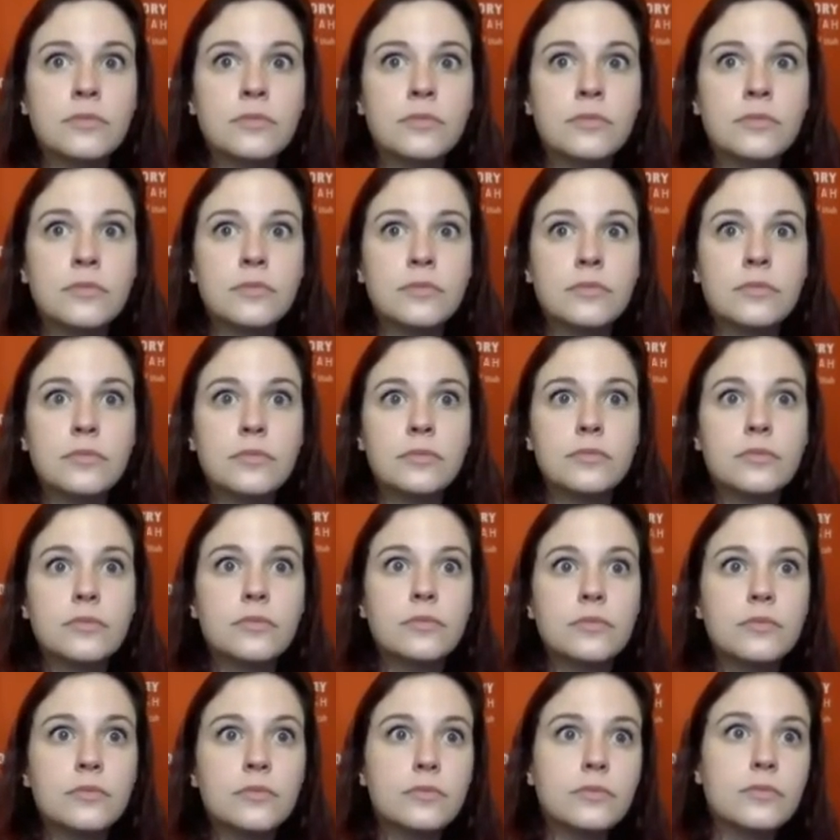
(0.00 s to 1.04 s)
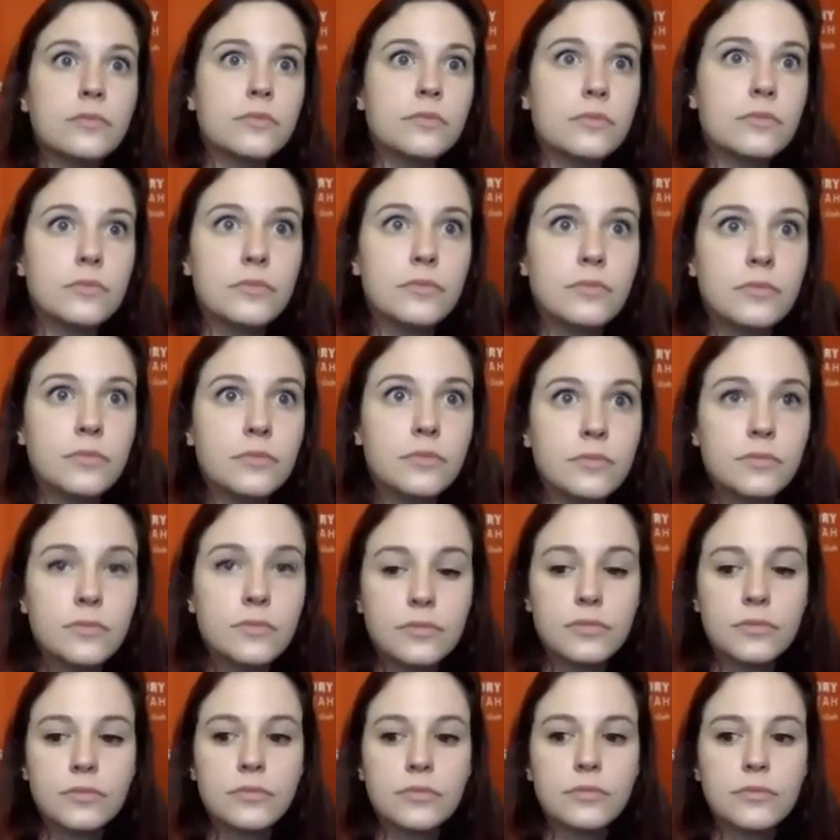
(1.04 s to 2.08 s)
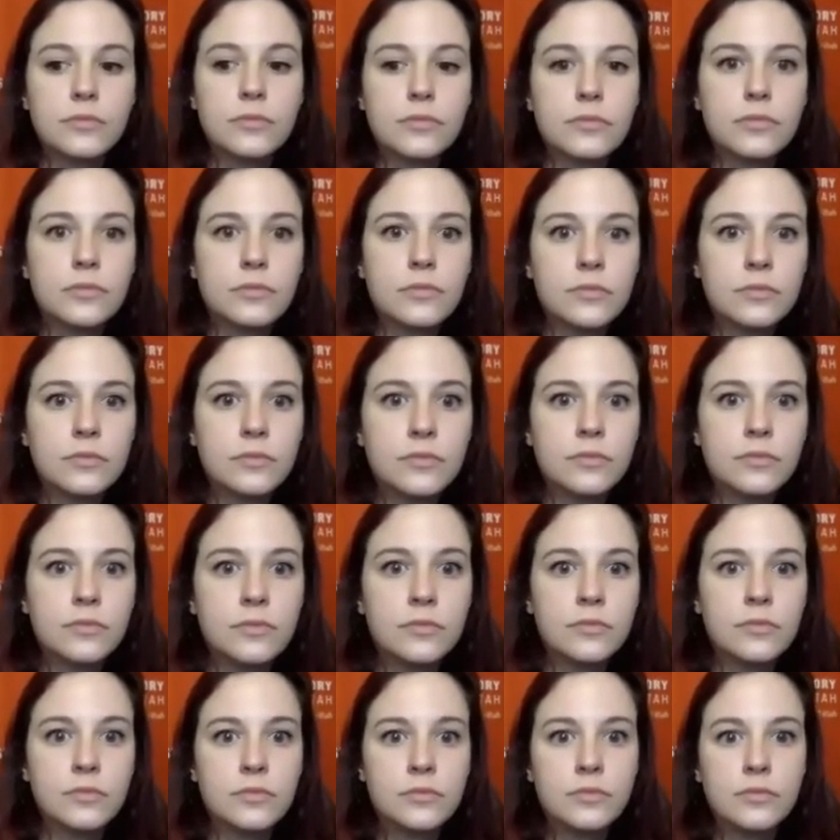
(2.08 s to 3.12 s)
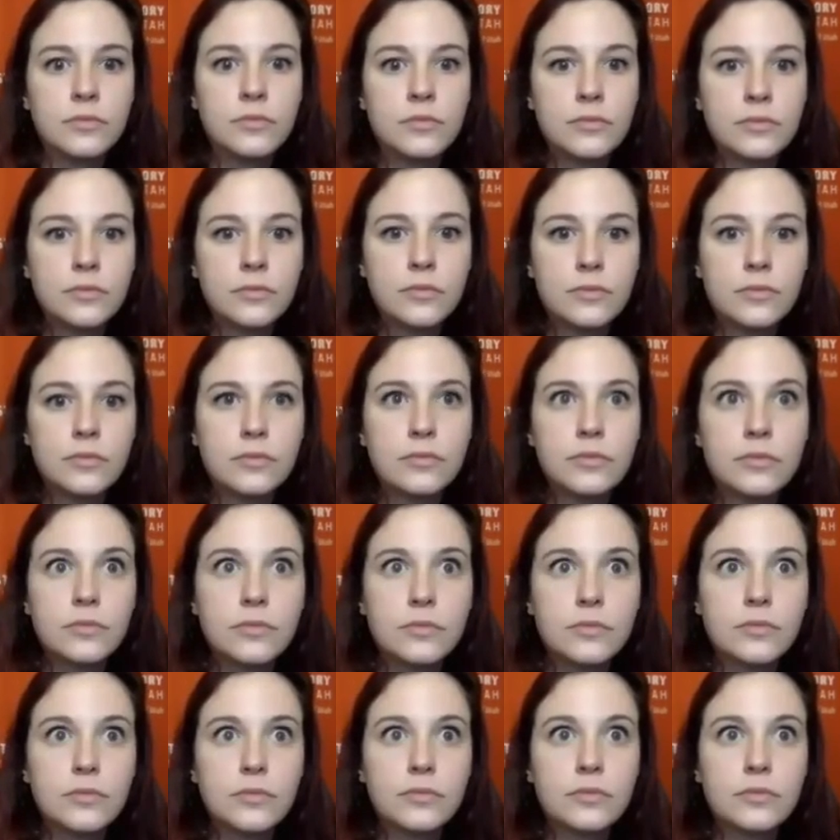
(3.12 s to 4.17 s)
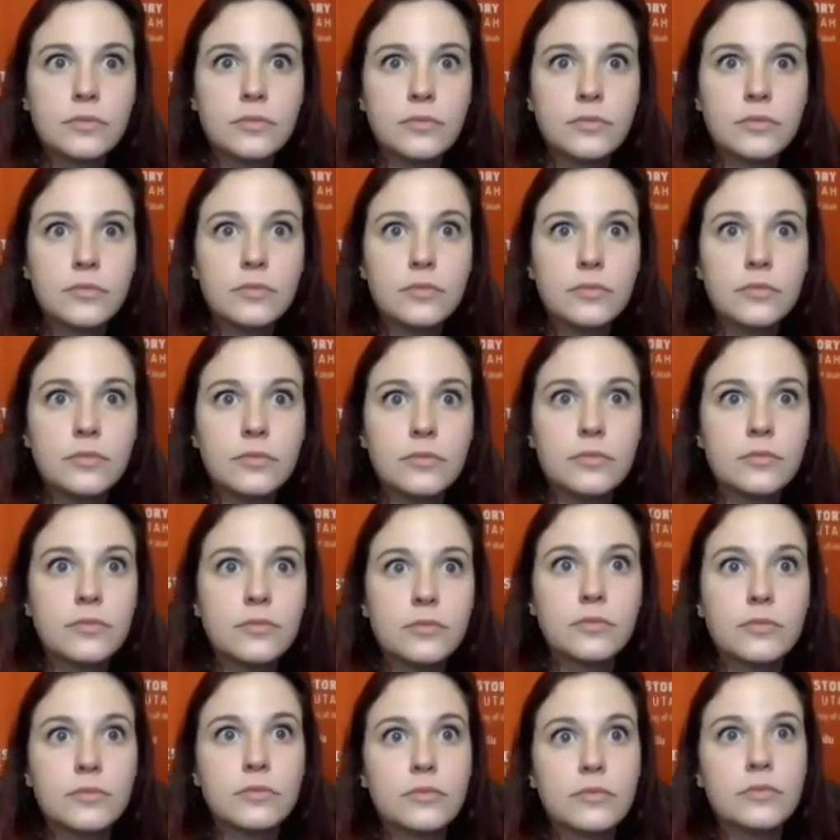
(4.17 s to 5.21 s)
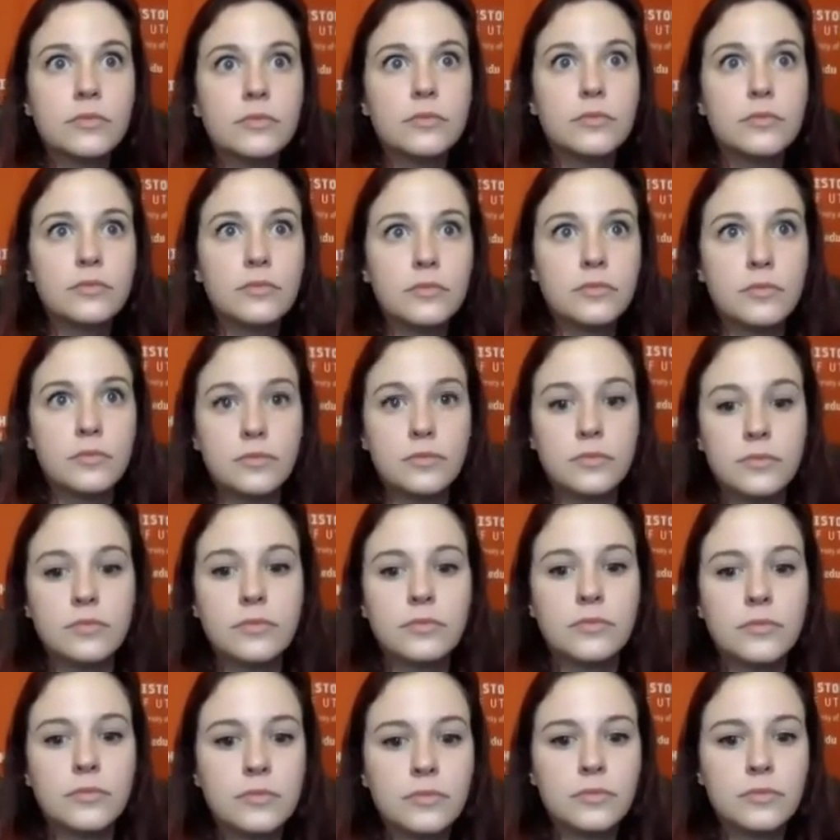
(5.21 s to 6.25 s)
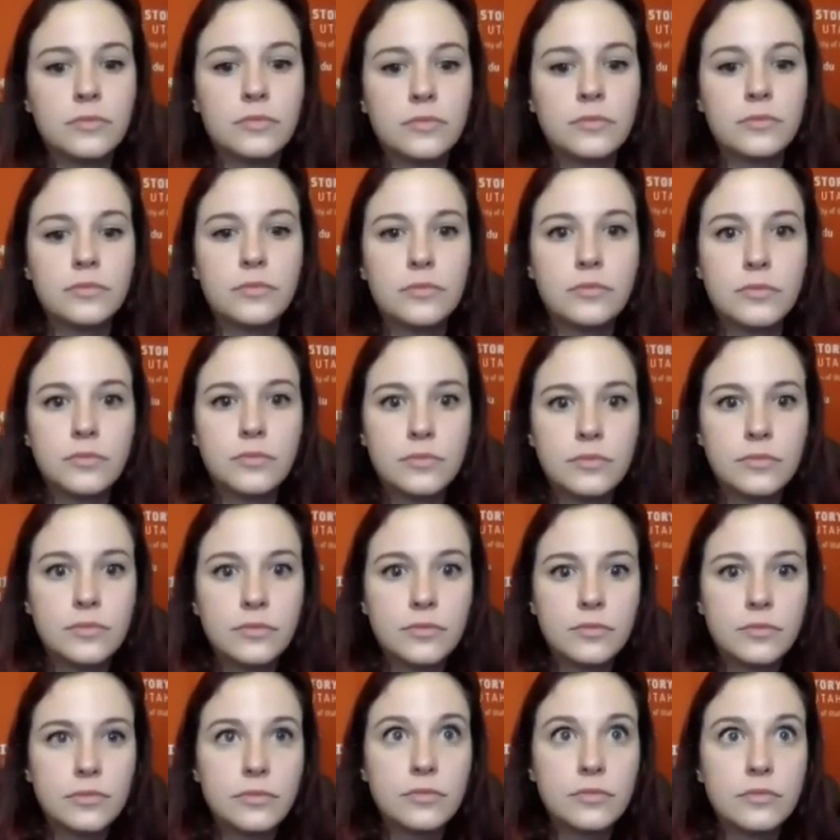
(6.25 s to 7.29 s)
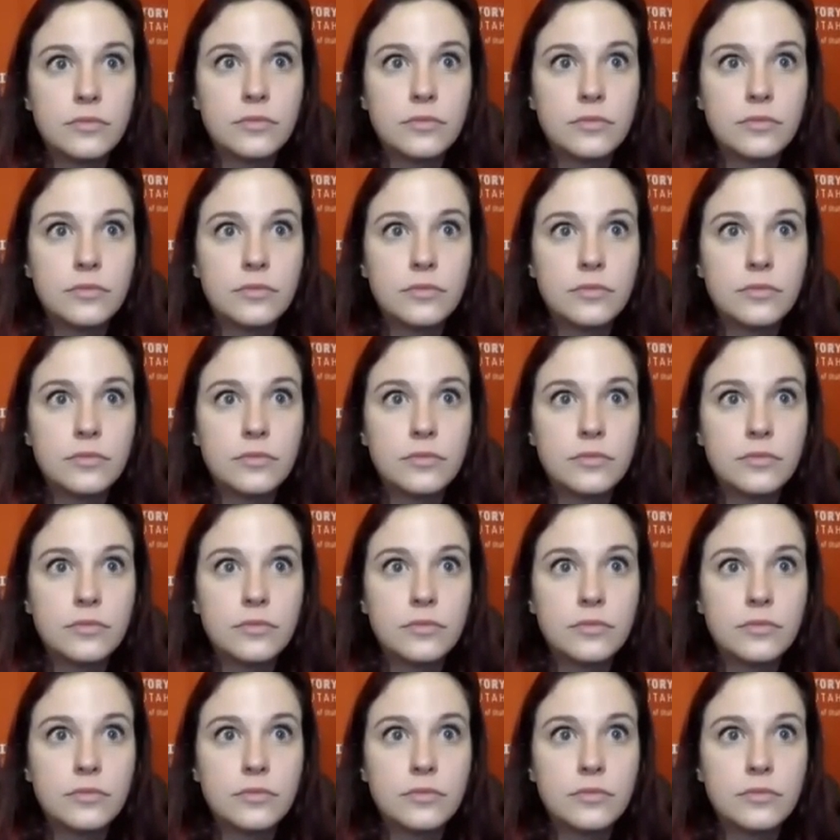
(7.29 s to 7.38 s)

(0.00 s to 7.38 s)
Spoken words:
(not speaking)